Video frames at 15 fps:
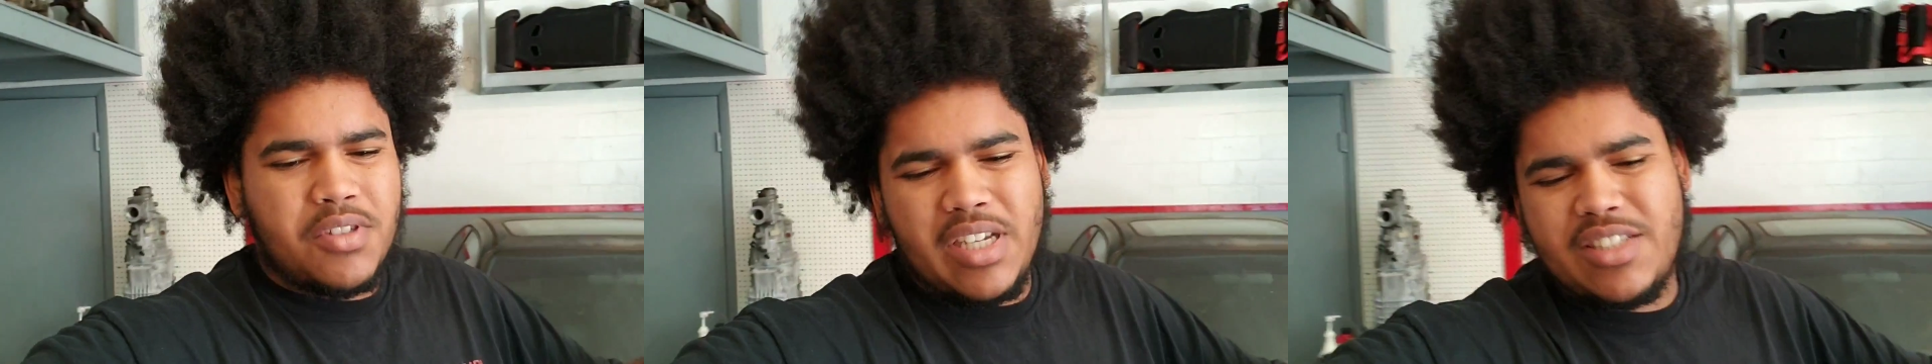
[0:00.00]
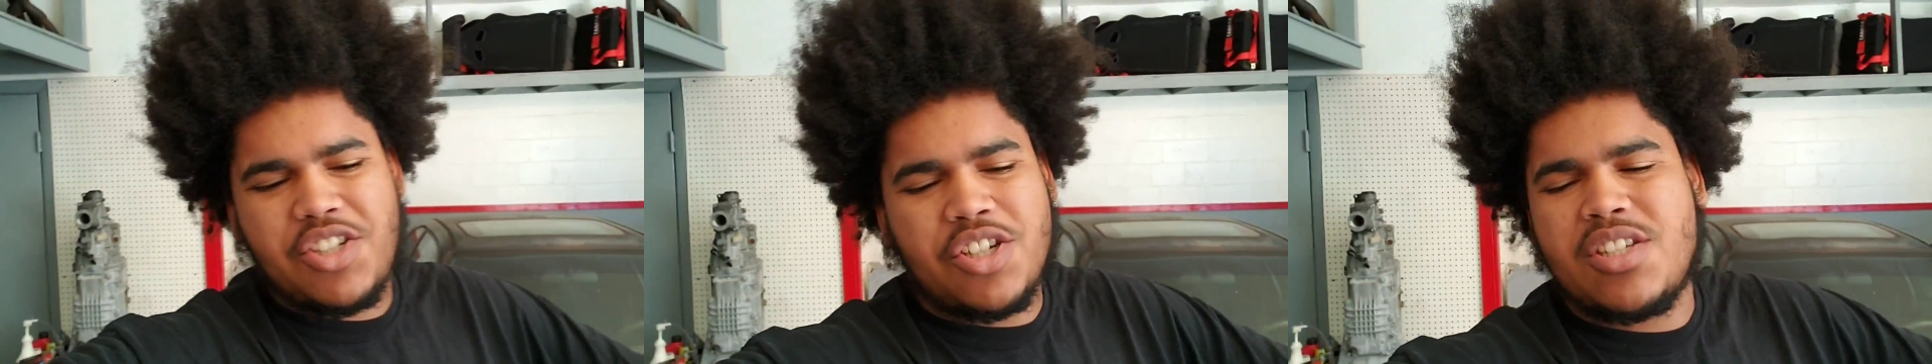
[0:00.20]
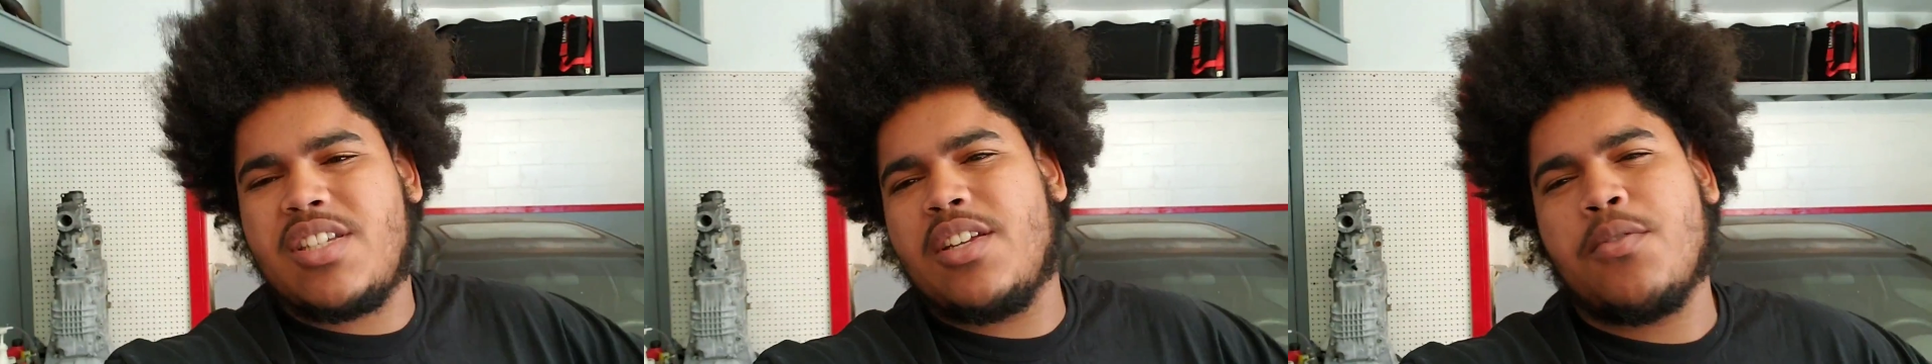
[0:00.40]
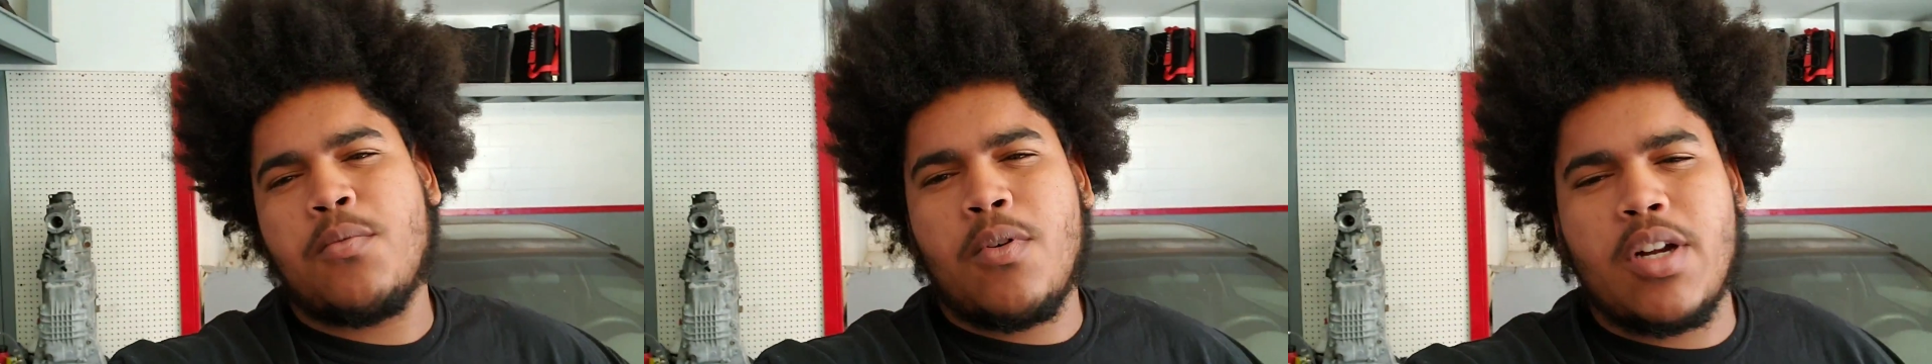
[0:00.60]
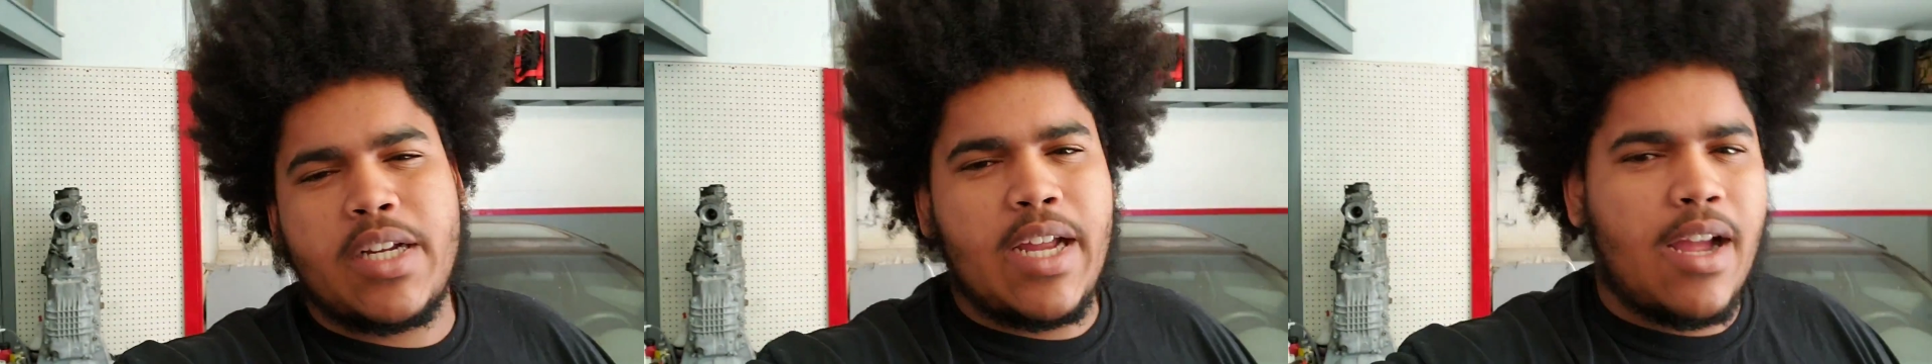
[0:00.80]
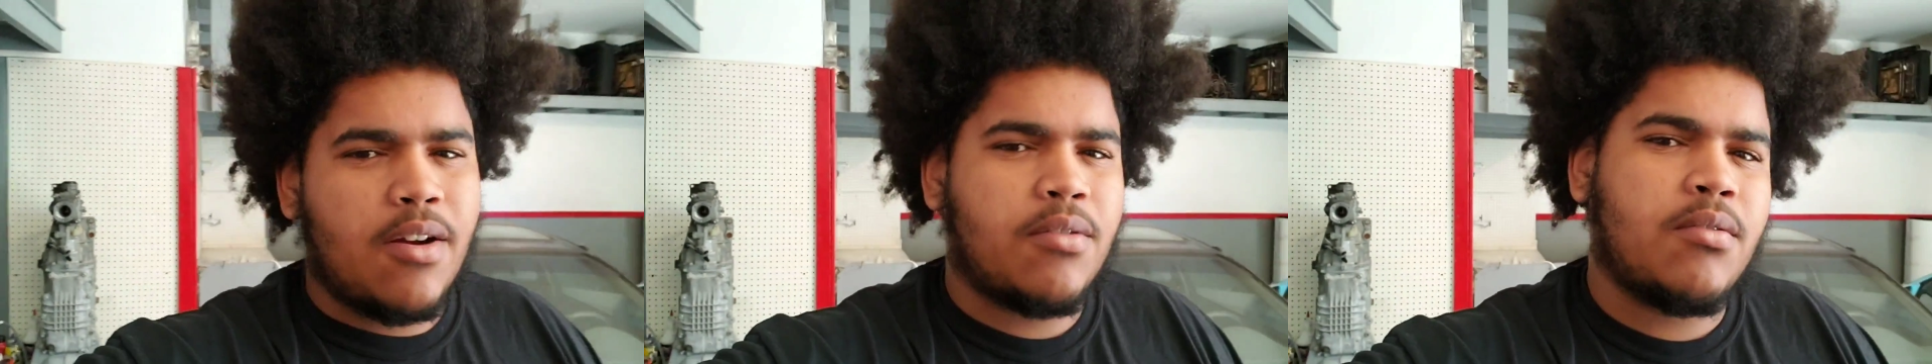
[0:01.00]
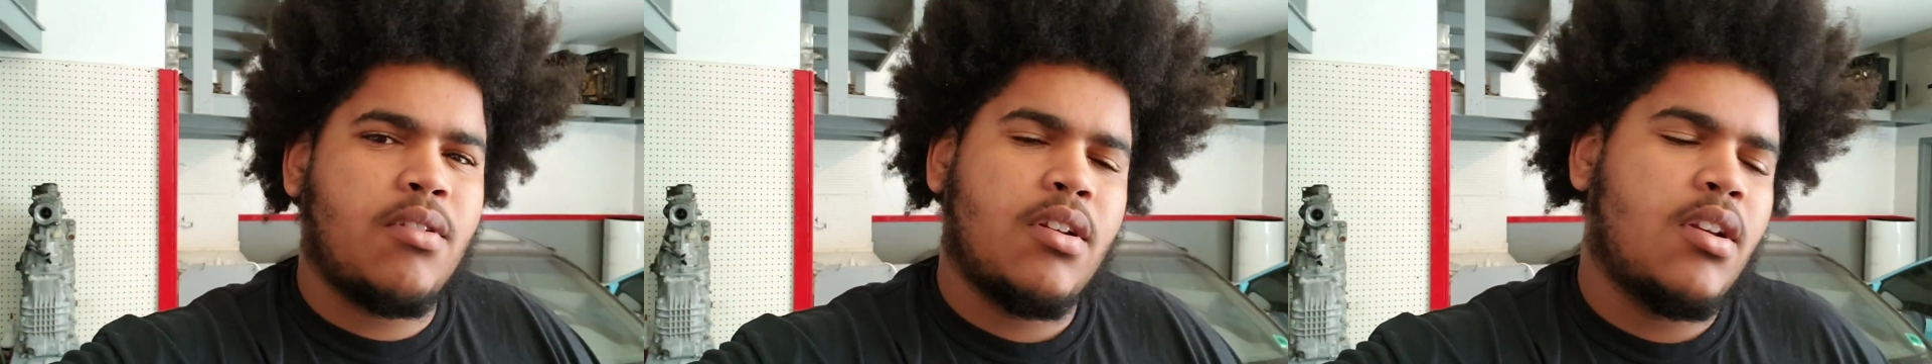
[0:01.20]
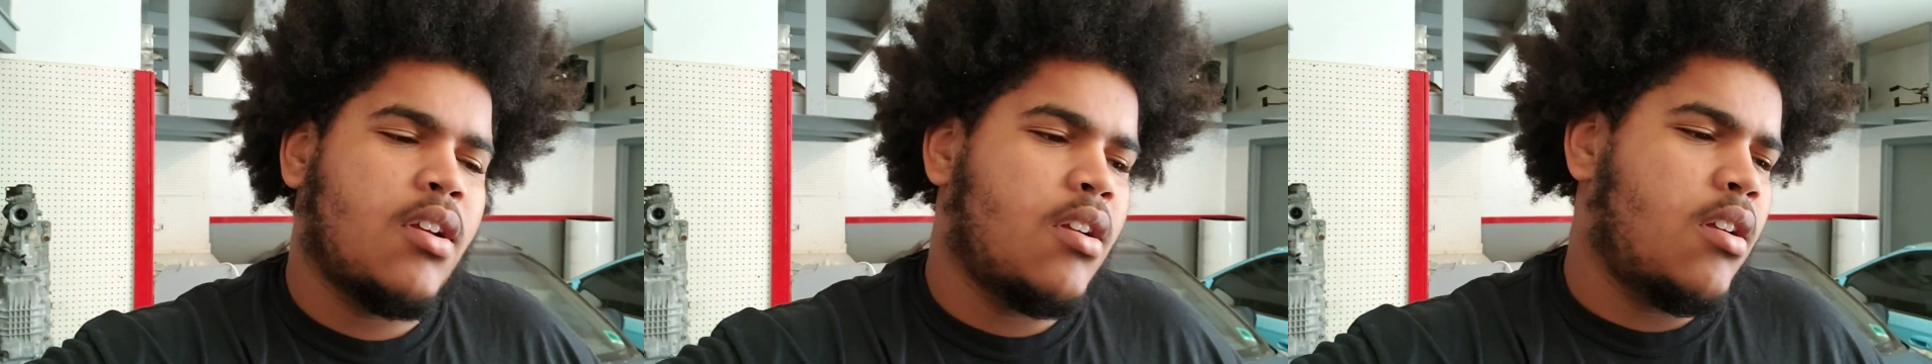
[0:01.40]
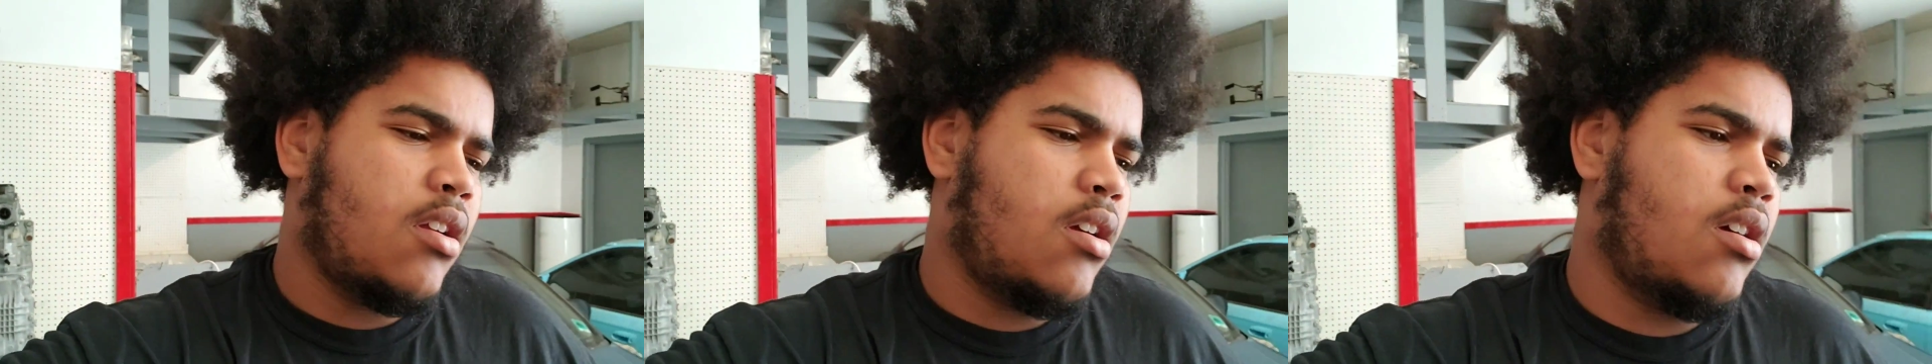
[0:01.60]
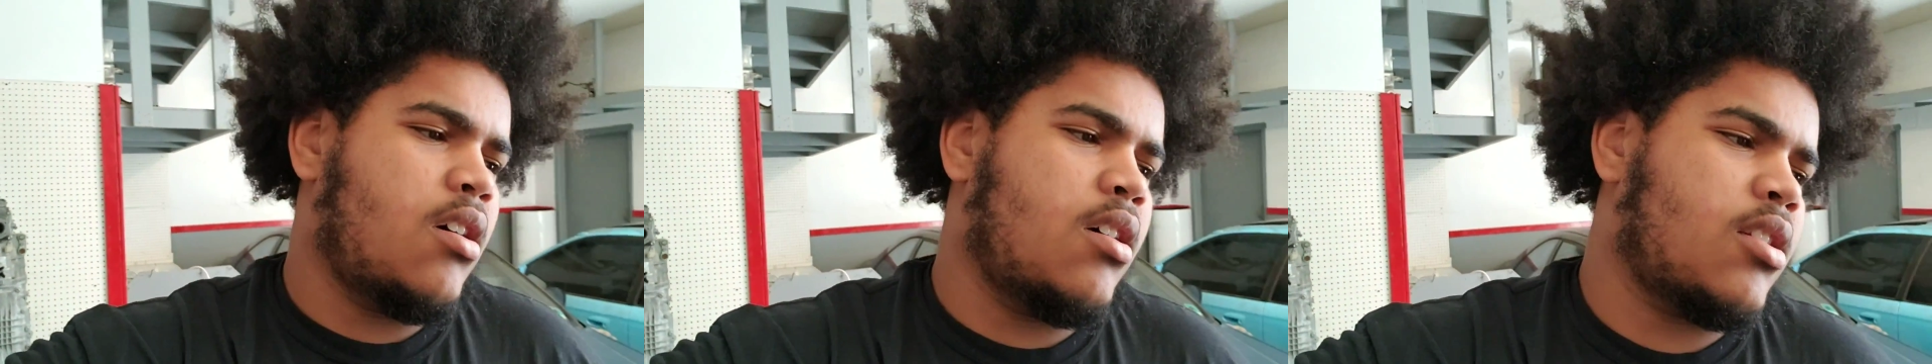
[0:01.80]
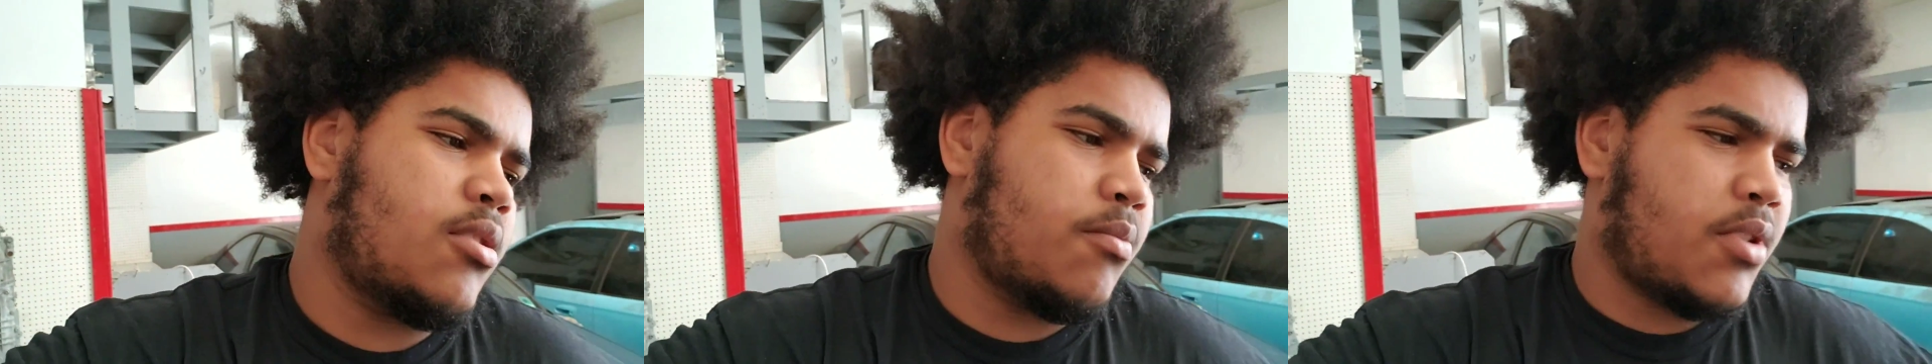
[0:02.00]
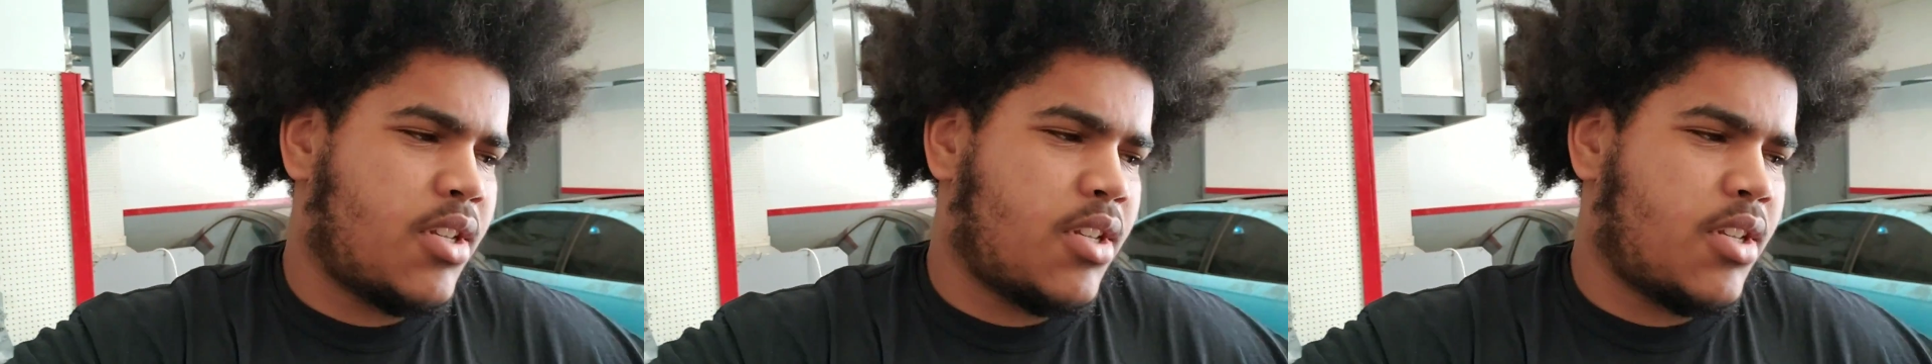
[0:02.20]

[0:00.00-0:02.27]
It just didn't work out. Some